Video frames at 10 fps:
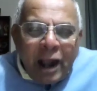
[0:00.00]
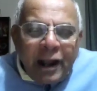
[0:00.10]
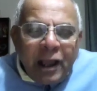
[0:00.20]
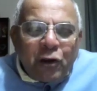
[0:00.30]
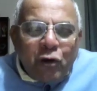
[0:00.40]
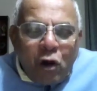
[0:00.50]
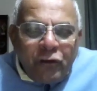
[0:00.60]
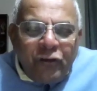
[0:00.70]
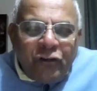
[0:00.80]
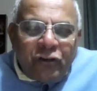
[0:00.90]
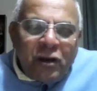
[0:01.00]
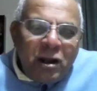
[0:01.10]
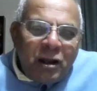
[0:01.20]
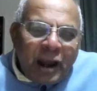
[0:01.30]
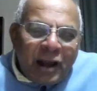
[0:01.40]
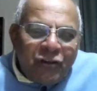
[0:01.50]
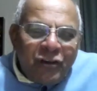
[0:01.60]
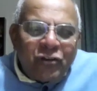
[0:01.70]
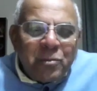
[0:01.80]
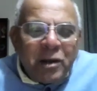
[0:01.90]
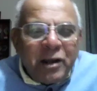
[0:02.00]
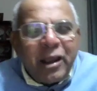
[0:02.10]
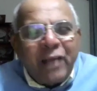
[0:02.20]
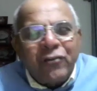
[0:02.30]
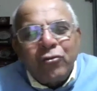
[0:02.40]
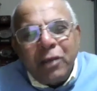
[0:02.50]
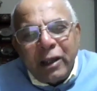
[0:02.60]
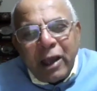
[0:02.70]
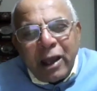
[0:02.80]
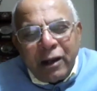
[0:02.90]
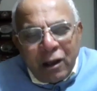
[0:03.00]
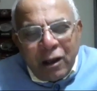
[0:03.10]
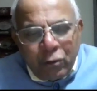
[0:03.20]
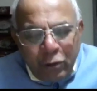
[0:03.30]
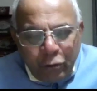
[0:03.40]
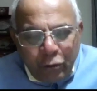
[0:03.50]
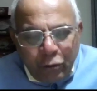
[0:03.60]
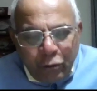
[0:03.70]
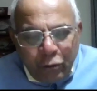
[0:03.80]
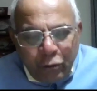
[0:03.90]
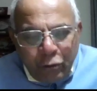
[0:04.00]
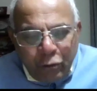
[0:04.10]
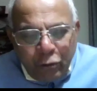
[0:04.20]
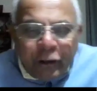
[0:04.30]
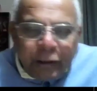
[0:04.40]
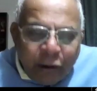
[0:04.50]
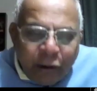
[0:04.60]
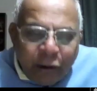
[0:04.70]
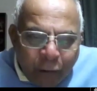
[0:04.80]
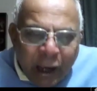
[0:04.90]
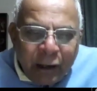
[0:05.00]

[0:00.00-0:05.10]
and a constant adjustment has to be carried out. You see, that's why